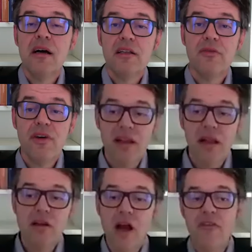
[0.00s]
The
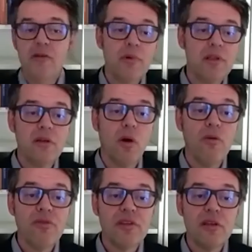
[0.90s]
federal government
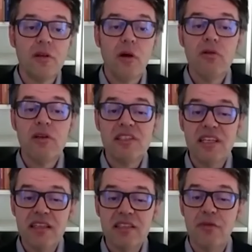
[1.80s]
often only
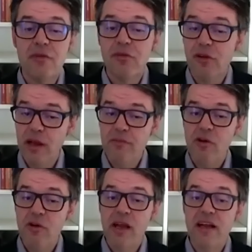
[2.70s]
sets the
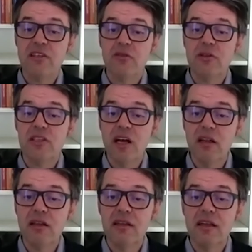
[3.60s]
framework. As a
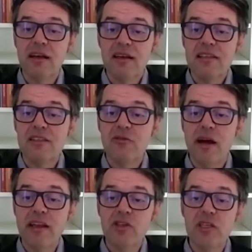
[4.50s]
result,
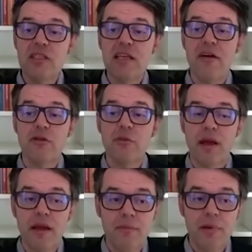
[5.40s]
strategies have to
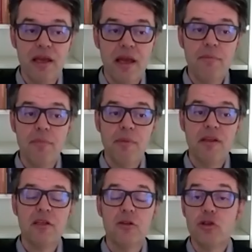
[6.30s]
be
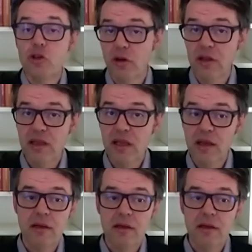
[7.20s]
implemented jointly